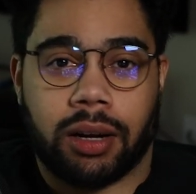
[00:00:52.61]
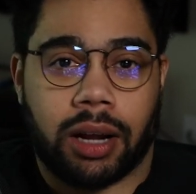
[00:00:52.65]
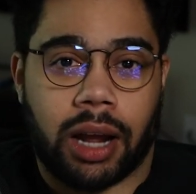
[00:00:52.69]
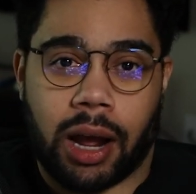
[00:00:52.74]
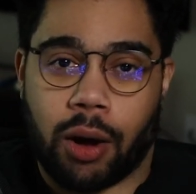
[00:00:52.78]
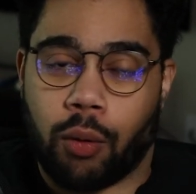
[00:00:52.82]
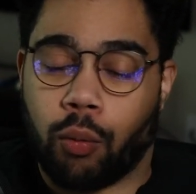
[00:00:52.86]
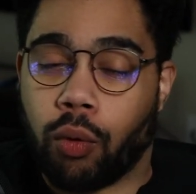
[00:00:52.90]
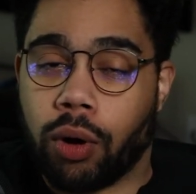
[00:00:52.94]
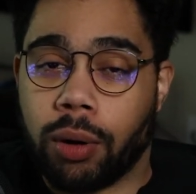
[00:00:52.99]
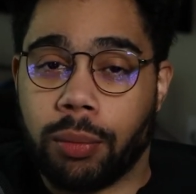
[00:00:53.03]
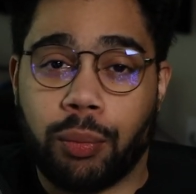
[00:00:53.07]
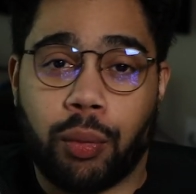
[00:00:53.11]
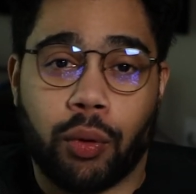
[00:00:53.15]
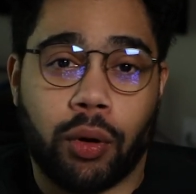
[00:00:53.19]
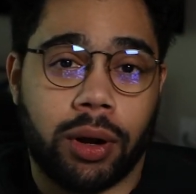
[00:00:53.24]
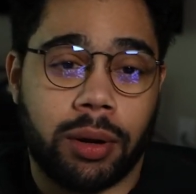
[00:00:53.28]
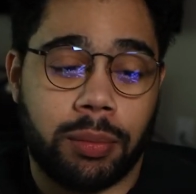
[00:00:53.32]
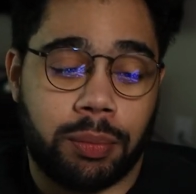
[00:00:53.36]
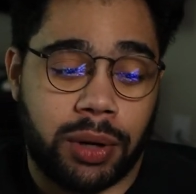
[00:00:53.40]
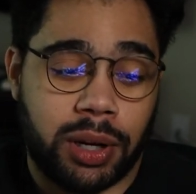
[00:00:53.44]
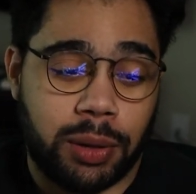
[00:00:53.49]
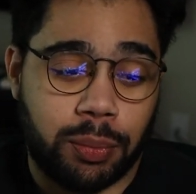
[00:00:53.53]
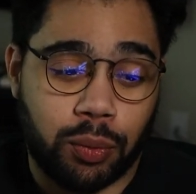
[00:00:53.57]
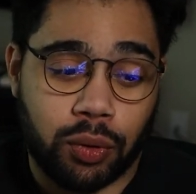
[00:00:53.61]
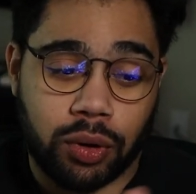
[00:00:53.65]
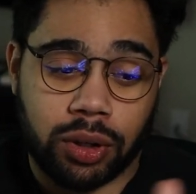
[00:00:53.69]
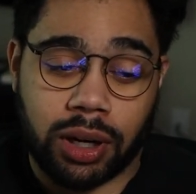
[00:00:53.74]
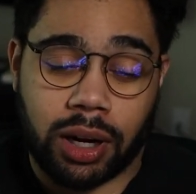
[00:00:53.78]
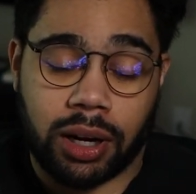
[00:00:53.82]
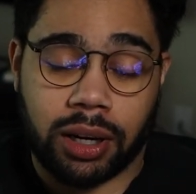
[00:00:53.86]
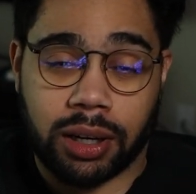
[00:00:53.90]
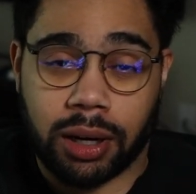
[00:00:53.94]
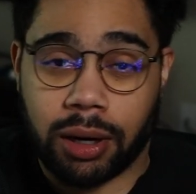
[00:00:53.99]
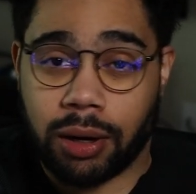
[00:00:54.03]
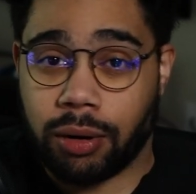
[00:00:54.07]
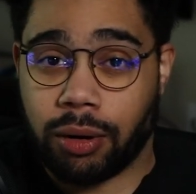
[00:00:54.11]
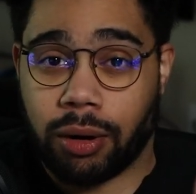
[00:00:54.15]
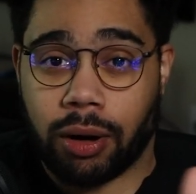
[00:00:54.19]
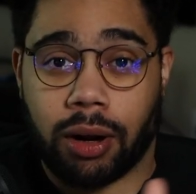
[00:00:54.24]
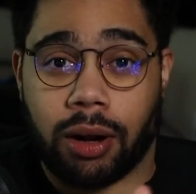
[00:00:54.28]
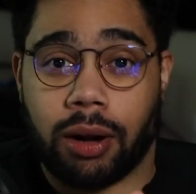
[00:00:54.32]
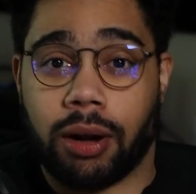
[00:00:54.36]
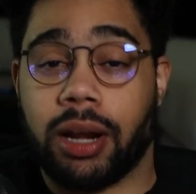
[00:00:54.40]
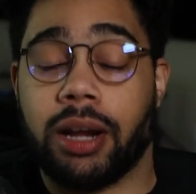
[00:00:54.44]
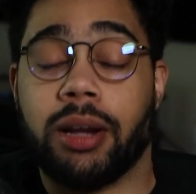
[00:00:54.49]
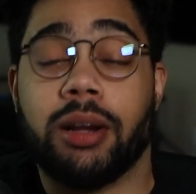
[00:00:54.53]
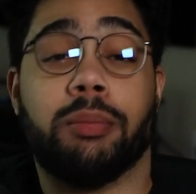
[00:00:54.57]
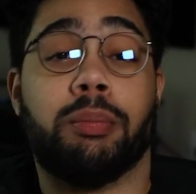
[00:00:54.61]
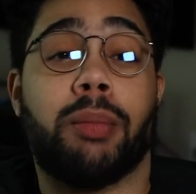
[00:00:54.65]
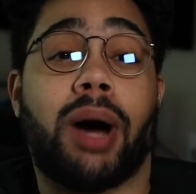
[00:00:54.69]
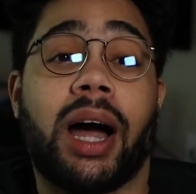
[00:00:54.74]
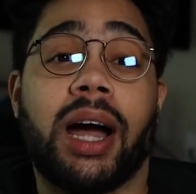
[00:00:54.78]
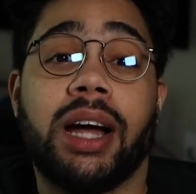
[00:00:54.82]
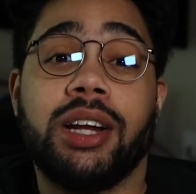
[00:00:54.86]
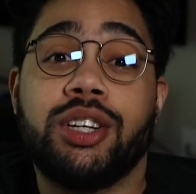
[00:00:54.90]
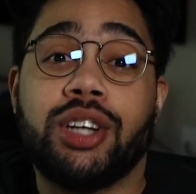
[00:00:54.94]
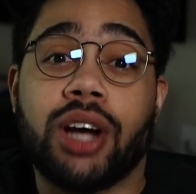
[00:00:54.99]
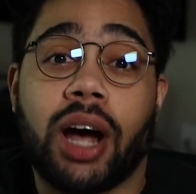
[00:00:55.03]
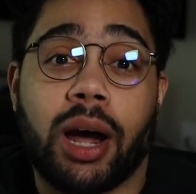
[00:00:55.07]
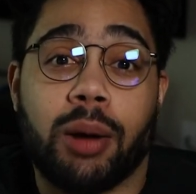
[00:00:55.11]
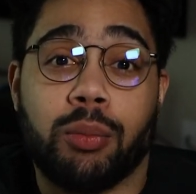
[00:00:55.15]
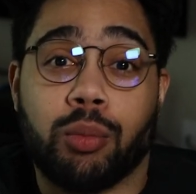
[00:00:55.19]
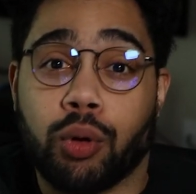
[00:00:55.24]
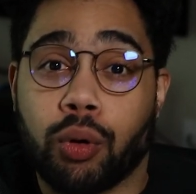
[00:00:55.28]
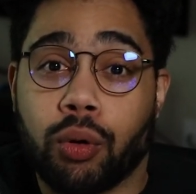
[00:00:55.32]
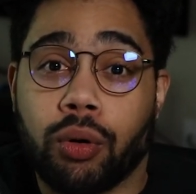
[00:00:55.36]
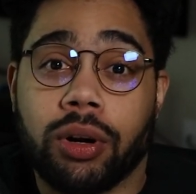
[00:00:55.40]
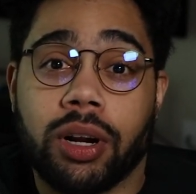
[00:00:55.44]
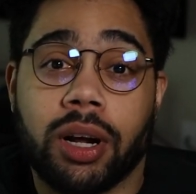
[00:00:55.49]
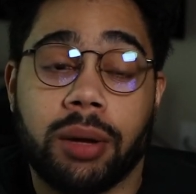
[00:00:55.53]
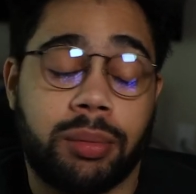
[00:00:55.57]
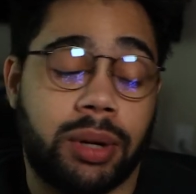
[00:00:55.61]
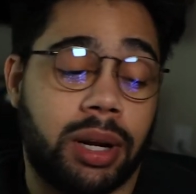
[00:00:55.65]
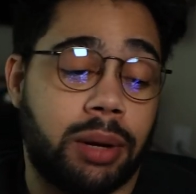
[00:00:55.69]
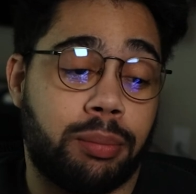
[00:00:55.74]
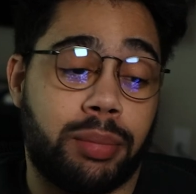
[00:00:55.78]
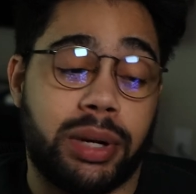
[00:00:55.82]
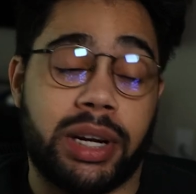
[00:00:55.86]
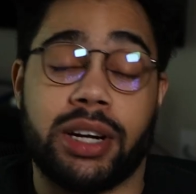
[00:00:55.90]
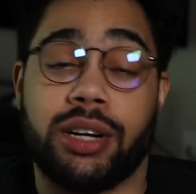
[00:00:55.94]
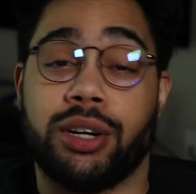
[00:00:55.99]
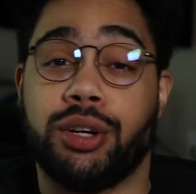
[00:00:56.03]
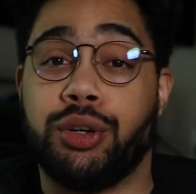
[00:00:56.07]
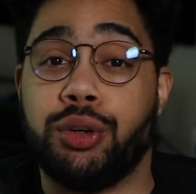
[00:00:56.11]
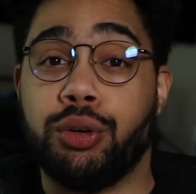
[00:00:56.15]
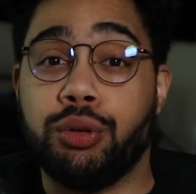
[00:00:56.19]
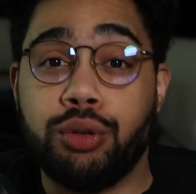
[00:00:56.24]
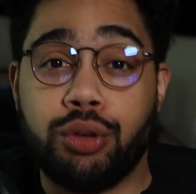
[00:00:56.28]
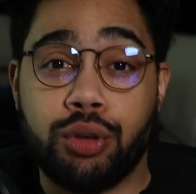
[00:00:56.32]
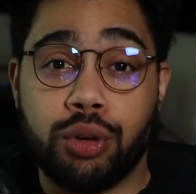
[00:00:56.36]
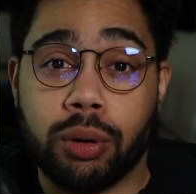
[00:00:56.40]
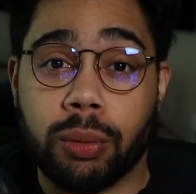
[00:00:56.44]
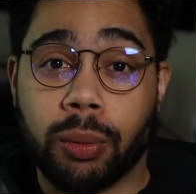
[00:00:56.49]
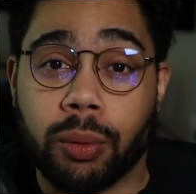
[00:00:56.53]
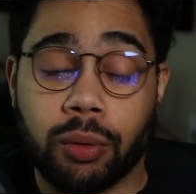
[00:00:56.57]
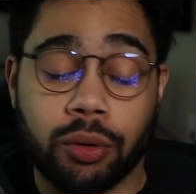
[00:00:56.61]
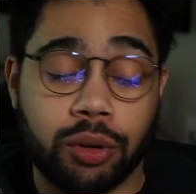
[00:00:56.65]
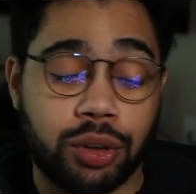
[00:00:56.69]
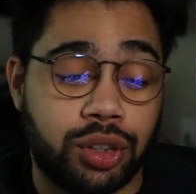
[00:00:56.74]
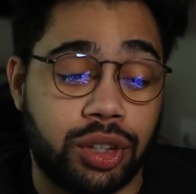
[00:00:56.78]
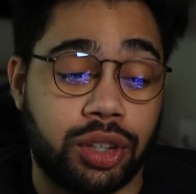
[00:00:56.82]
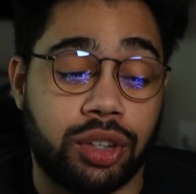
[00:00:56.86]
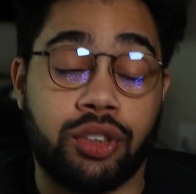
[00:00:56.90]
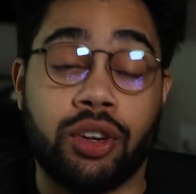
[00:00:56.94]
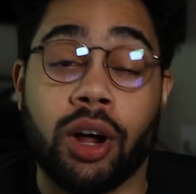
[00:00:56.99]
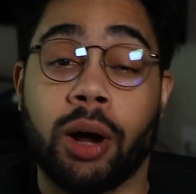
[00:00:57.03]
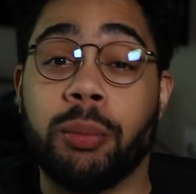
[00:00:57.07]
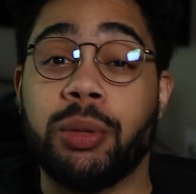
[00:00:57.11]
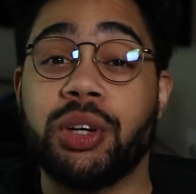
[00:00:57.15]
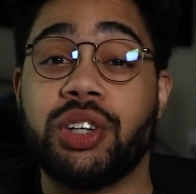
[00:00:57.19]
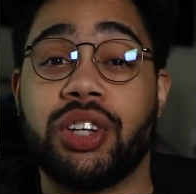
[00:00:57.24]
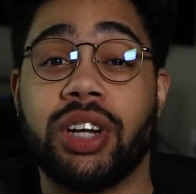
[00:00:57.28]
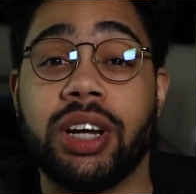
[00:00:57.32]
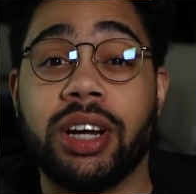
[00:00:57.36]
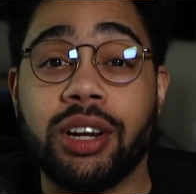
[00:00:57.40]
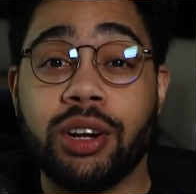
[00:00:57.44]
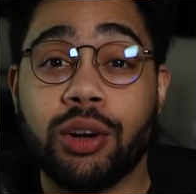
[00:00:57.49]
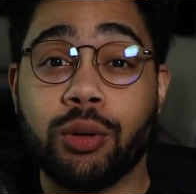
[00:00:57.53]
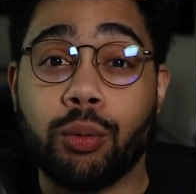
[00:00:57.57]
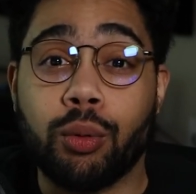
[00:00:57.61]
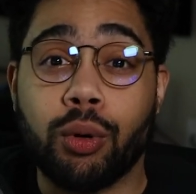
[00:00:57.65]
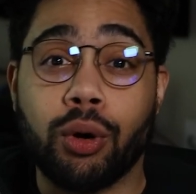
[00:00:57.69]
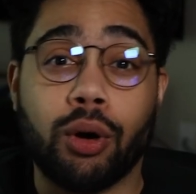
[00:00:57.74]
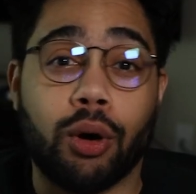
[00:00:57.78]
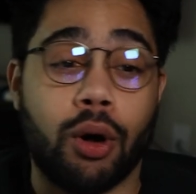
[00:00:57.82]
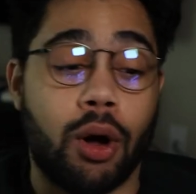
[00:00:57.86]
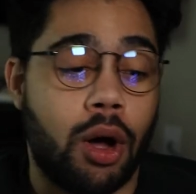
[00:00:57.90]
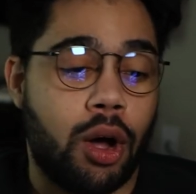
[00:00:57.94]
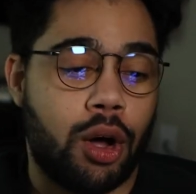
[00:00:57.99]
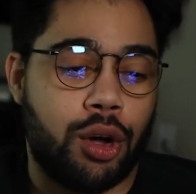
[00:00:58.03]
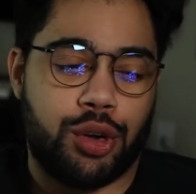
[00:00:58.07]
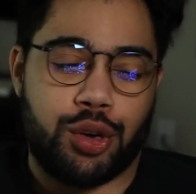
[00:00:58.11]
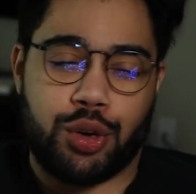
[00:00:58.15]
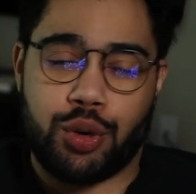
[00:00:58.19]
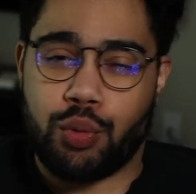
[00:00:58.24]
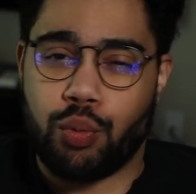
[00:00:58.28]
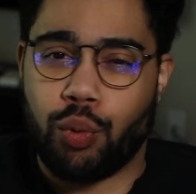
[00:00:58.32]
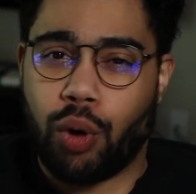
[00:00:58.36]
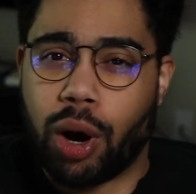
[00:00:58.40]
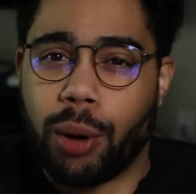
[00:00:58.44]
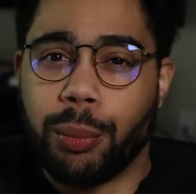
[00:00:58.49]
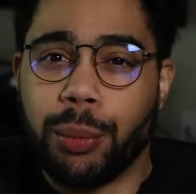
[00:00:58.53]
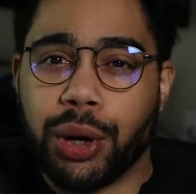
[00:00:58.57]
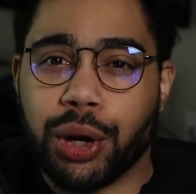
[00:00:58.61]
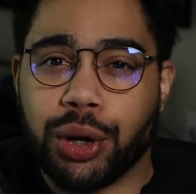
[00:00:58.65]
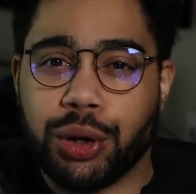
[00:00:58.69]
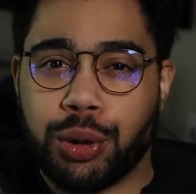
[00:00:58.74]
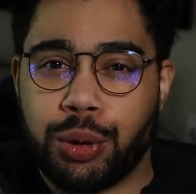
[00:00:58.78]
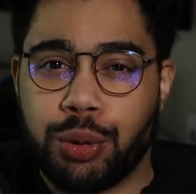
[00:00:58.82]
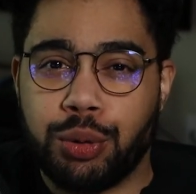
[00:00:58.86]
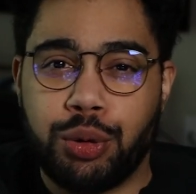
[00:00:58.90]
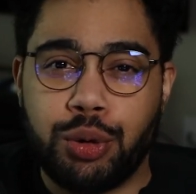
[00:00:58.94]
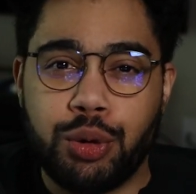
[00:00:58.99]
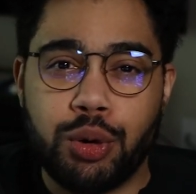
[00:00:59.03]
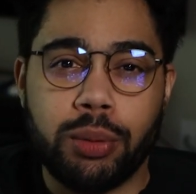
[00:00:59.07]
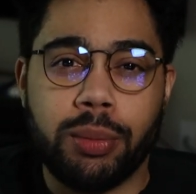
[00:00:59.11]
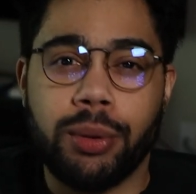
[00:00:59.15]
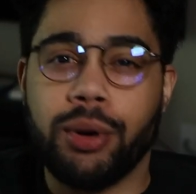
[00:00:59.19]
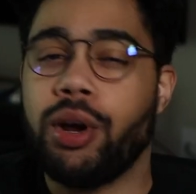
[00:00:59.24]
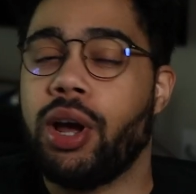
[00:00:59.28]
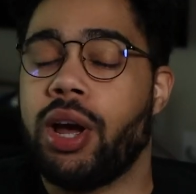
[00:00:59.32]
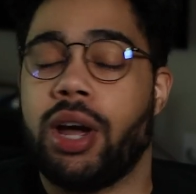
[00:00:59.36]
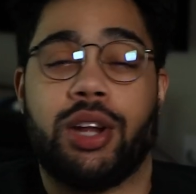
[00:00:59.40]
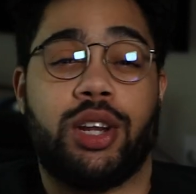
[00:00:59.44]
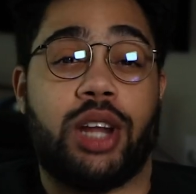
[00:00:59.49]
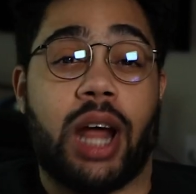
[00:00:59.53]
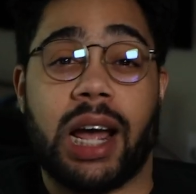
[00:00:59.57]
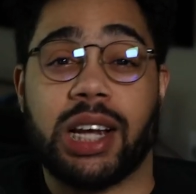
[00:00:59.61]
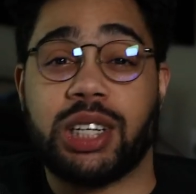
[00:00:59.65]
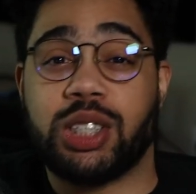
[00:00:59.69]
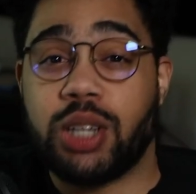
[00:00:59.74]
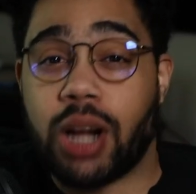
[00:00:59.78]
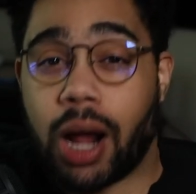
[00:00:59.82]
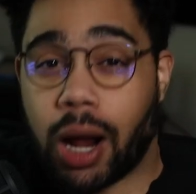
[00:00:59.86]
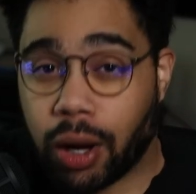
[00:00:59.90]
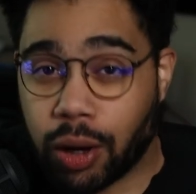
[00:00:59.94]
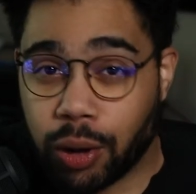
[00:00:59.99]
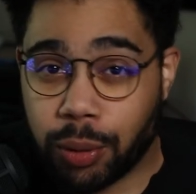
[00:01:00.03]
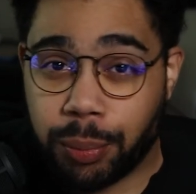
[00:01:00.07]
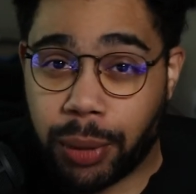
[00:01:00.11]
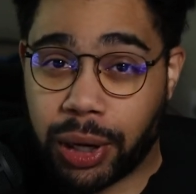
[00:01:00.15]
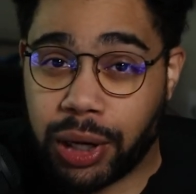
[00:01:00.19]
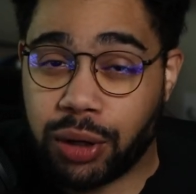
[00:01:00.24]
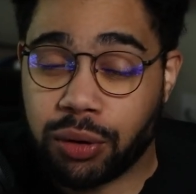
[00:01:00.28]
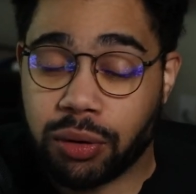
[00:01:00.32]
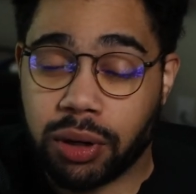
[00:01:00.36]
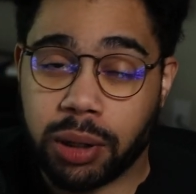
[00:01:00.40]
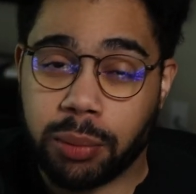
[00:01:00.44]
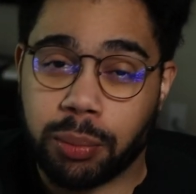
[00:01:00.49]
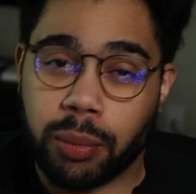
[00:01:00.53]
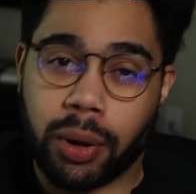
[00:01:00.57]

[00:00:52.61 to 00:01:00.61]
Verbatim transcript: At one point, people thought that uh, in my time growing up, that being a YouTuber was the dumbest thing in the world. You want to be a YouTuber? That's not going to make you any